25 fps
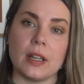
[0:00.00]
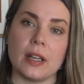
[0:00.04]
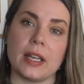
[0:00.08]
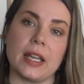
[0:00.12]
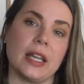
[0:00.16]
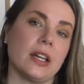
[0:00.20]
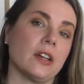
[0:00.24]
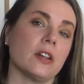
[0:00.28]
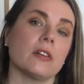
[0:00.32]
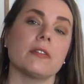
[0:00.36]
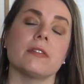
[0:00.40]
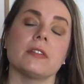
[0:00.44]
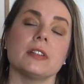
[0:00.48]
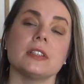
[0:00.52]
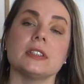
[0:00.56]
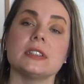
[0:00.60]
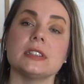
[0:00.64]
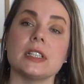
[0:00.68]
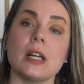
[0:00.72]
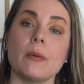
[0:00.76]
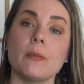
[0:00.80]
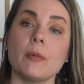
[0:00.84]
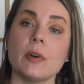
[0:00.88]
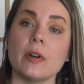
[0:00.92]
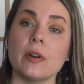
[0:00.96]
end of the
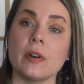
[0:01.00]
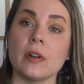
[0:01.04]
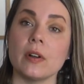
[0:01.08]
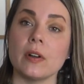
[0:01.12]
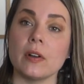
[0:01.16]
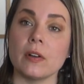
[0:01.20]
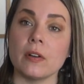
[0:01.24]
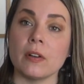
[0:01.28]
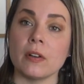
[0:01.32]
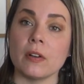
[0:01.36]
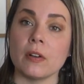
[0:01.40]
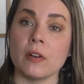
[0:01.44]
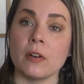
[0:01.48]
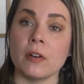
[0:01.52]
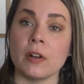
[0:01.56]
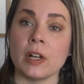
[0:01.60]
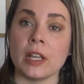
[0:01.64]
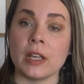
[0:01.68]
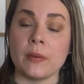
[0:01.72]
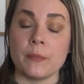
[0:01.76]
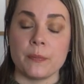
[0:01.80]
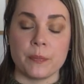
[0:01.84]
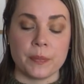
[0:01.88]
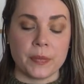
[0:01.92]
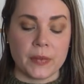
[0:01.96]
summer,
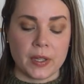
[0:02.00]
early